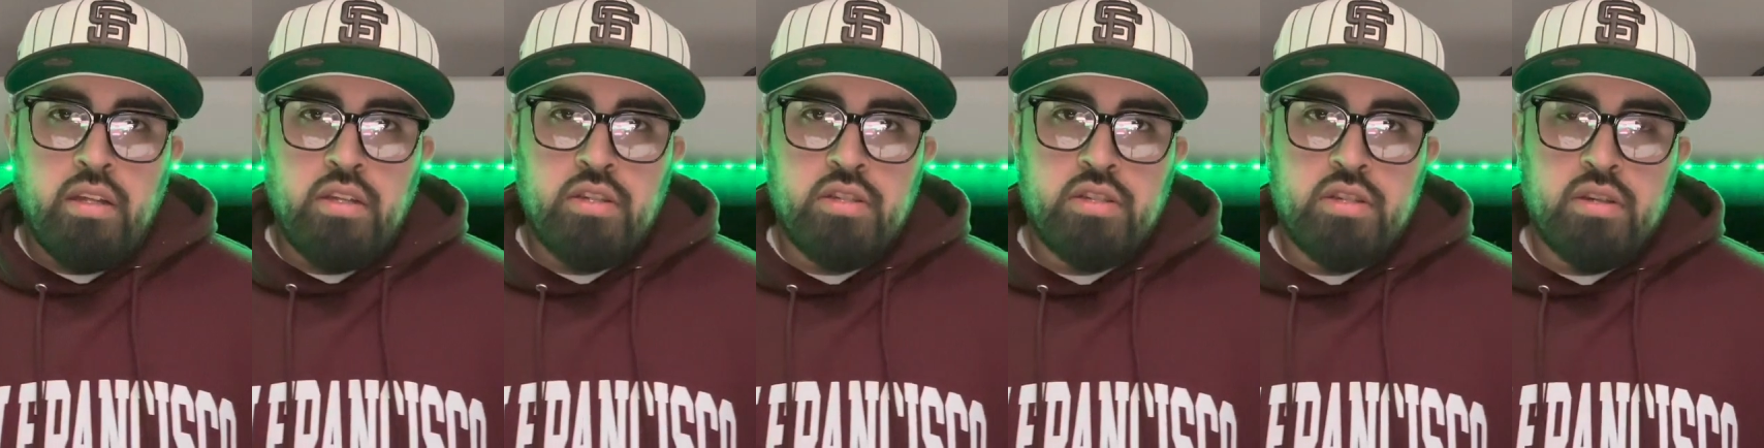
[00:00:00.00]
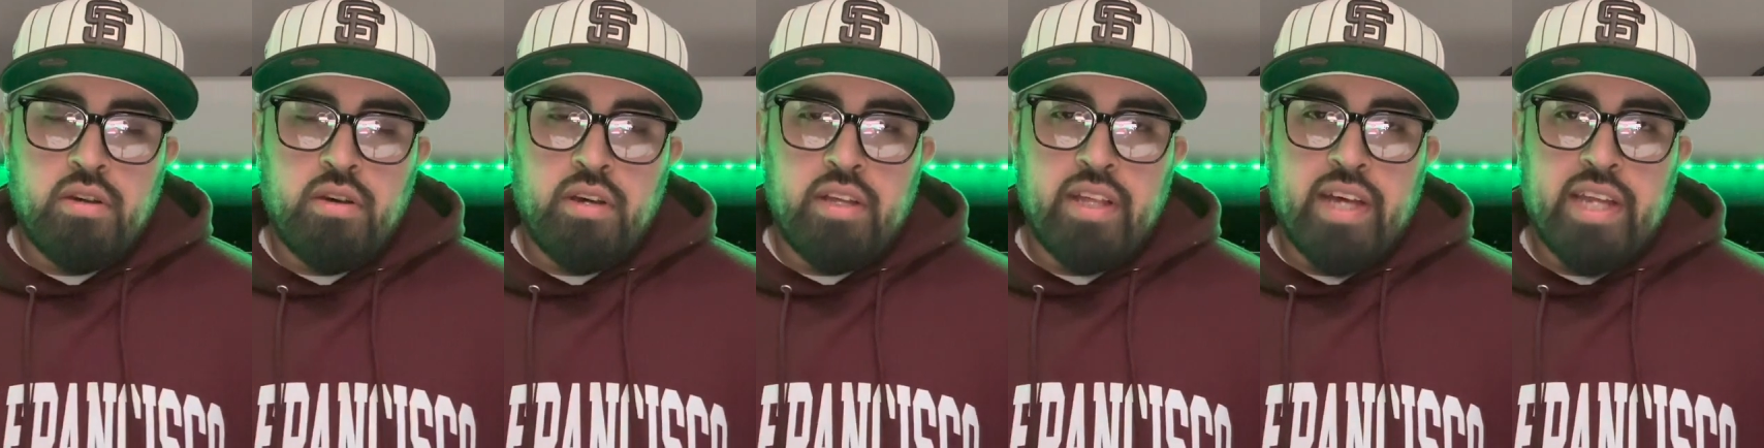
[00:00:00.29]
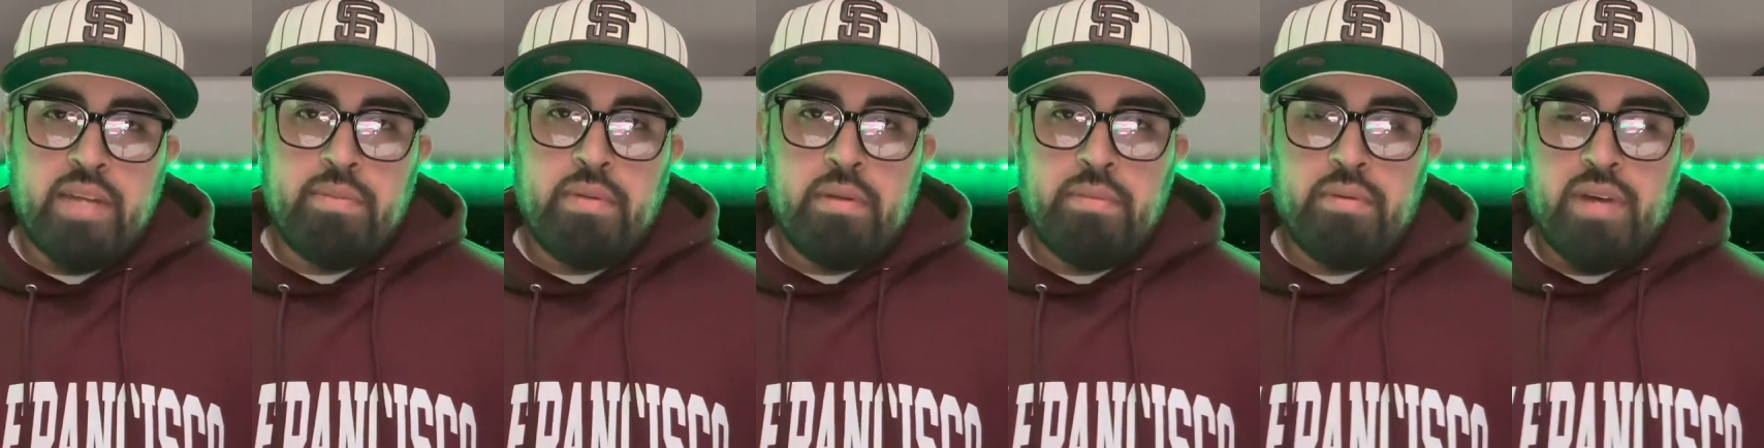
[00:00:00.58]
So a lot
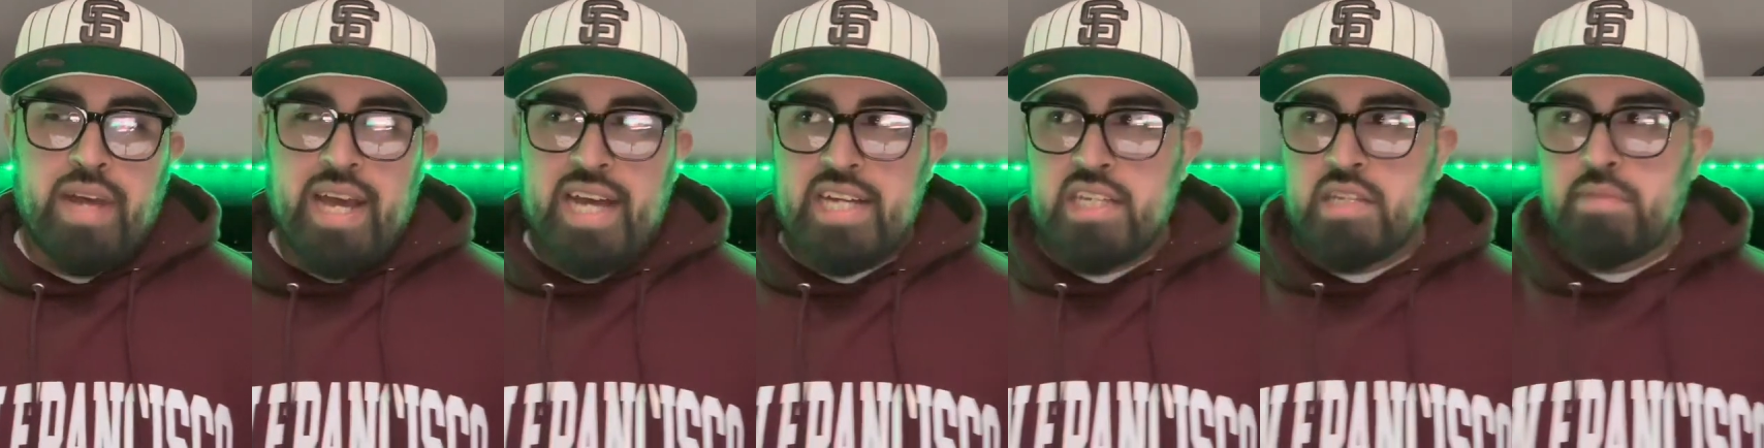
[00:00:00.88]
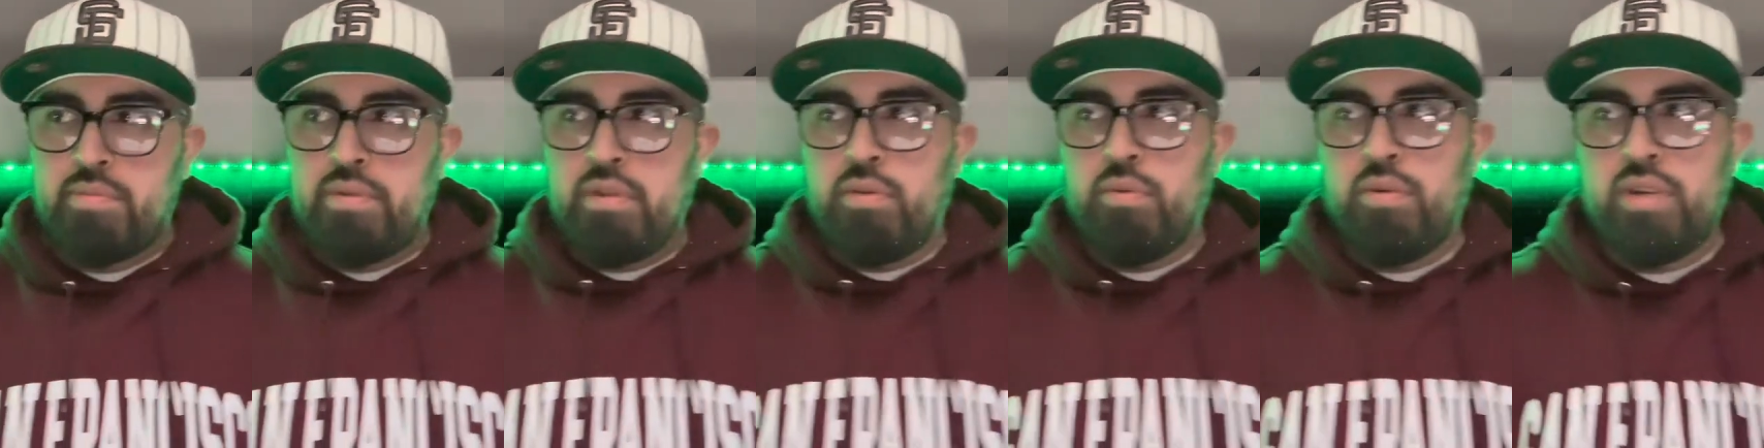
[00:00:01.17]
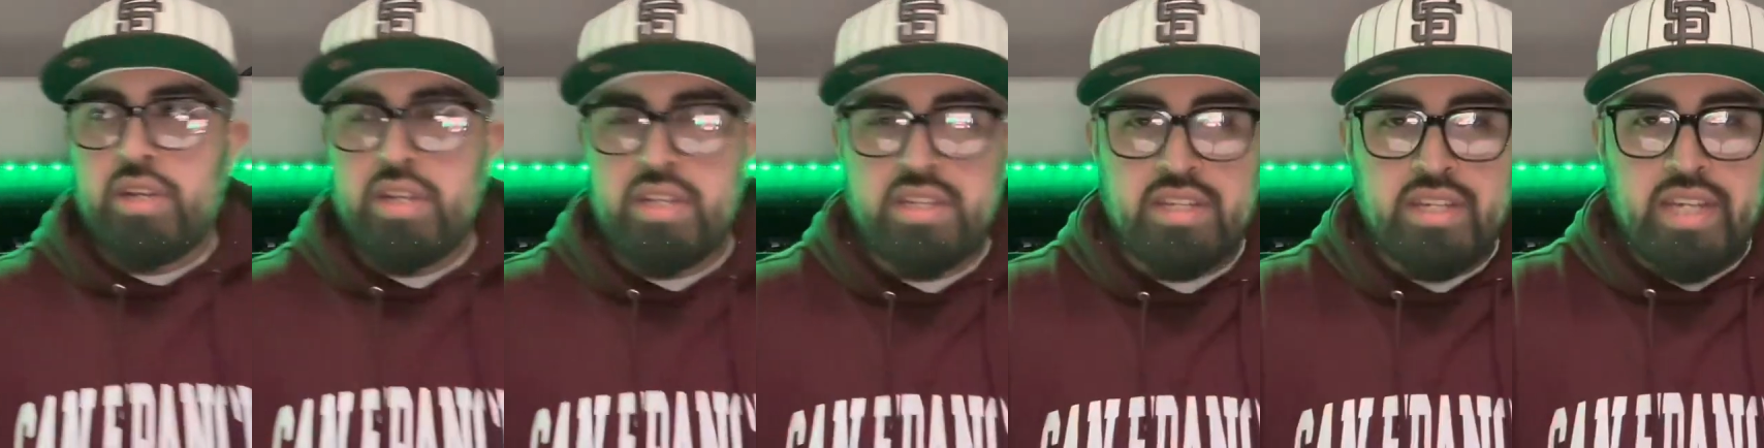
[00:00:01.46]
of people ask me what
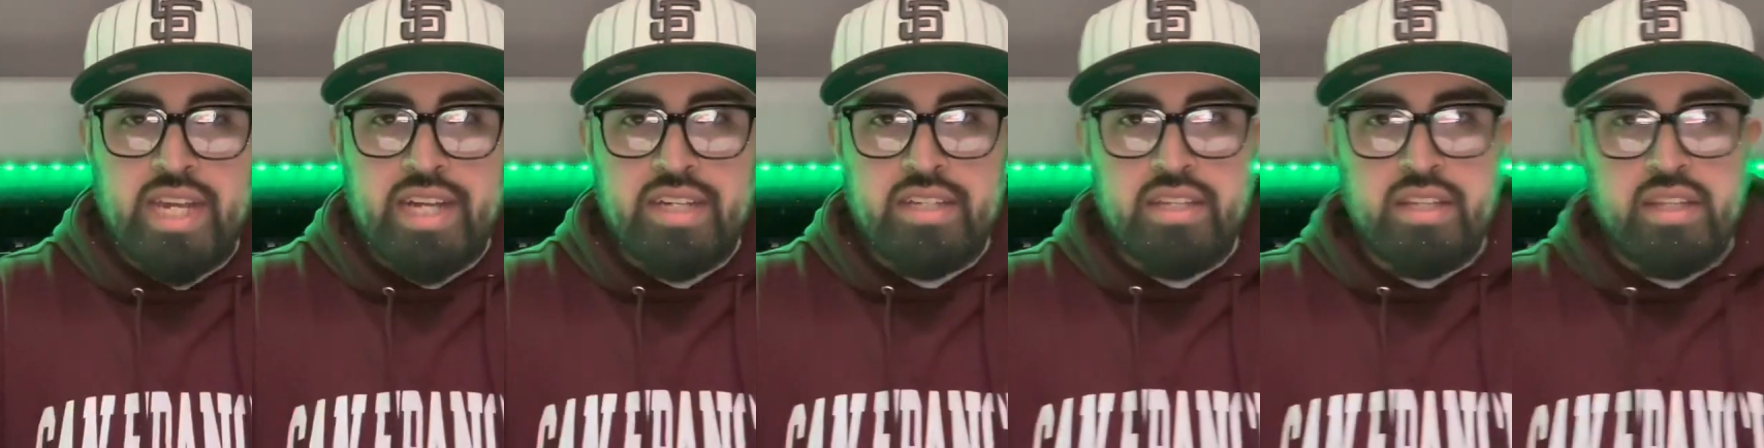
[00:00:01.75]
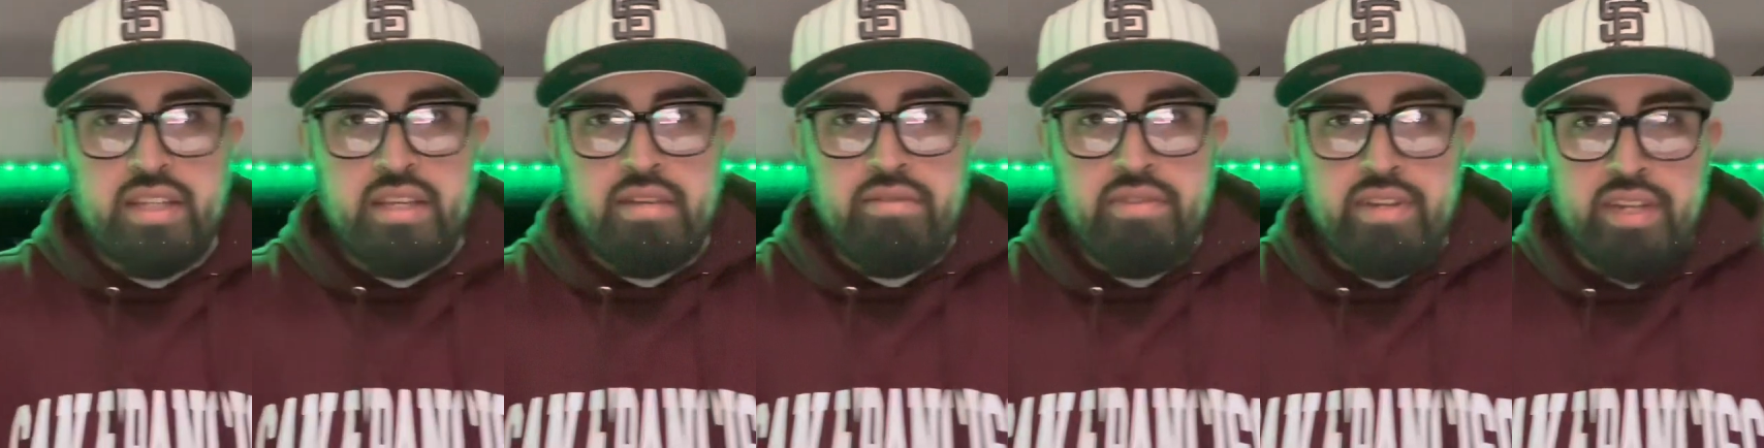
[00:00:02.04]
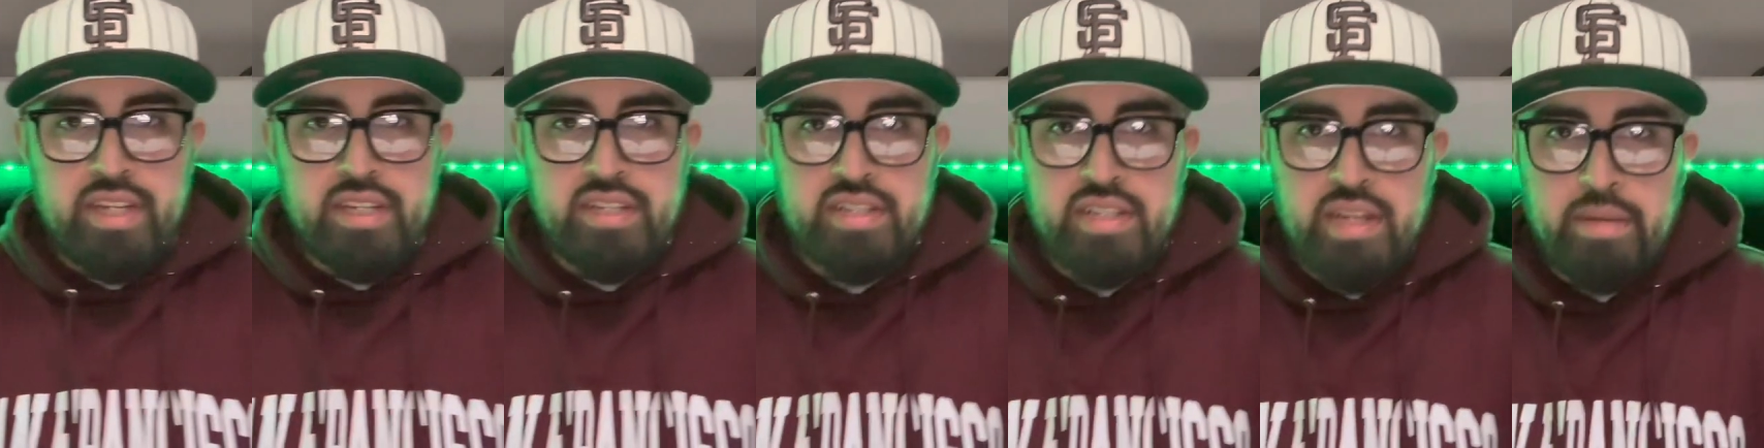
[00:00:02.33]
it's like to live in
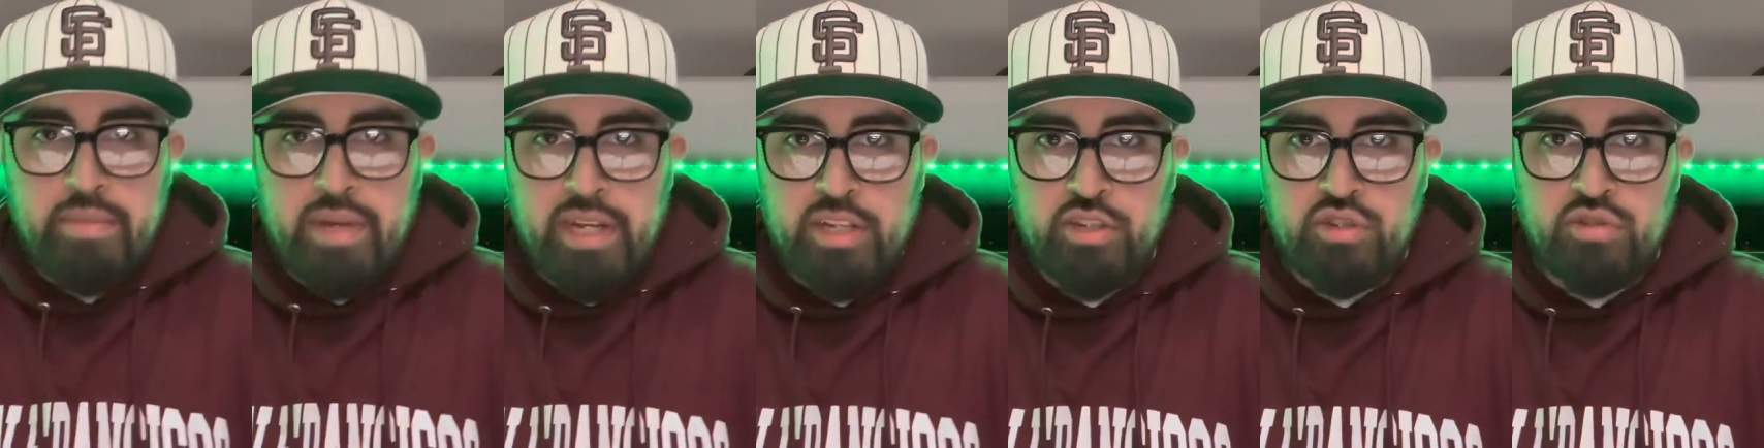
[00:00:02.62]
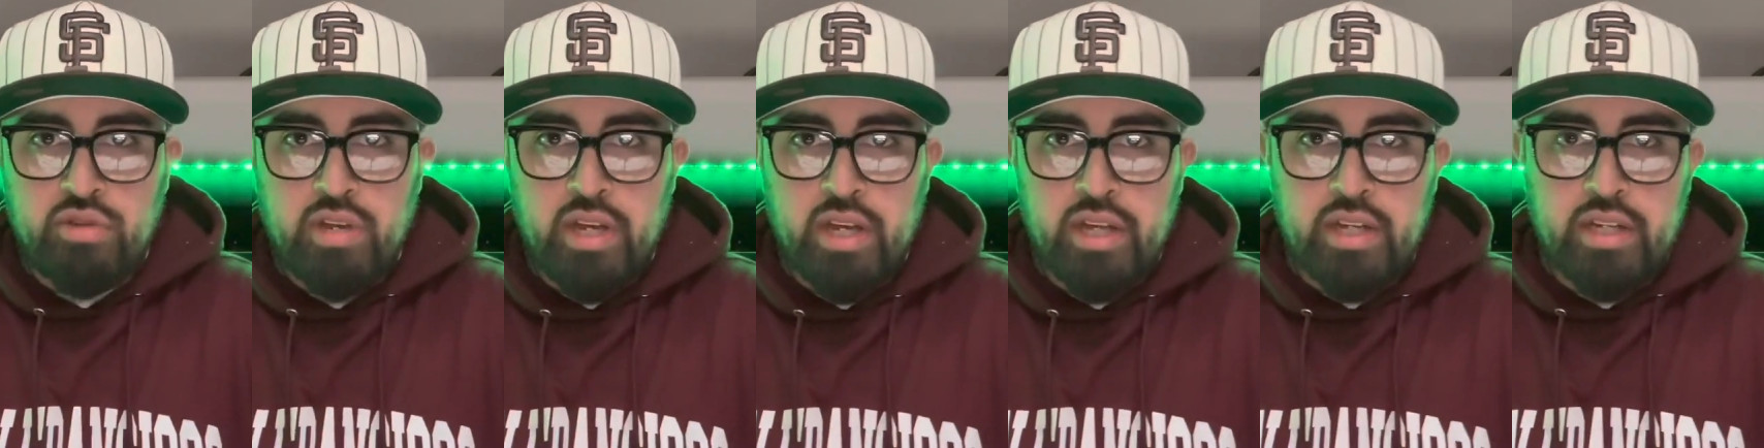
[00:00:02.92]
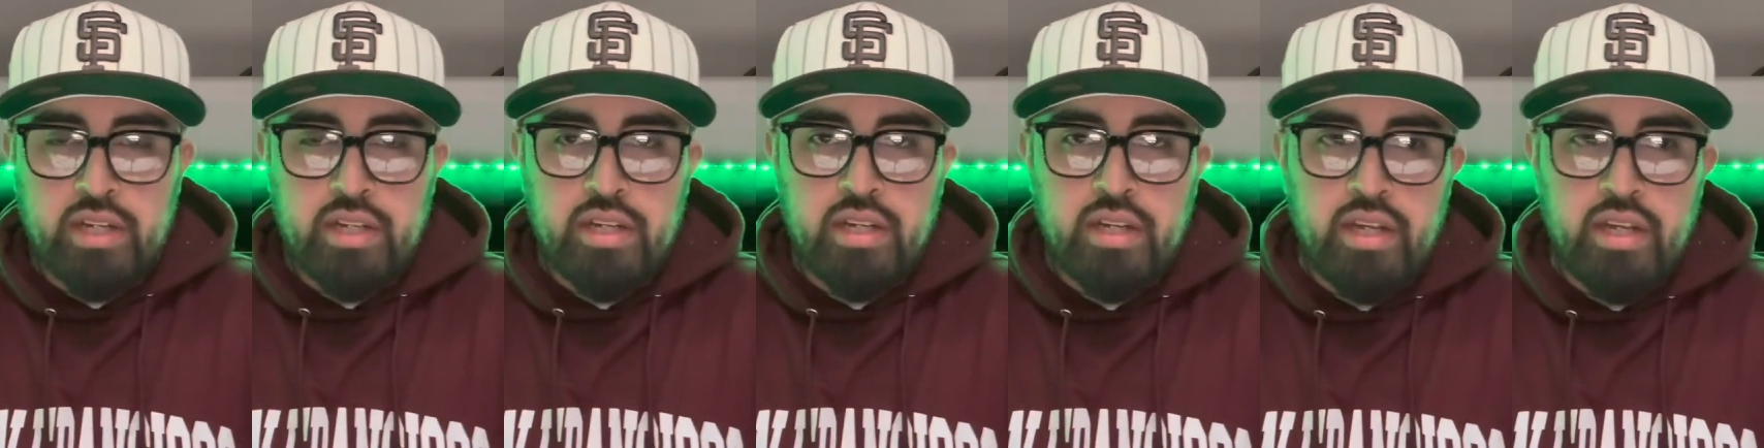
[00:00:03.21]
a semi-truck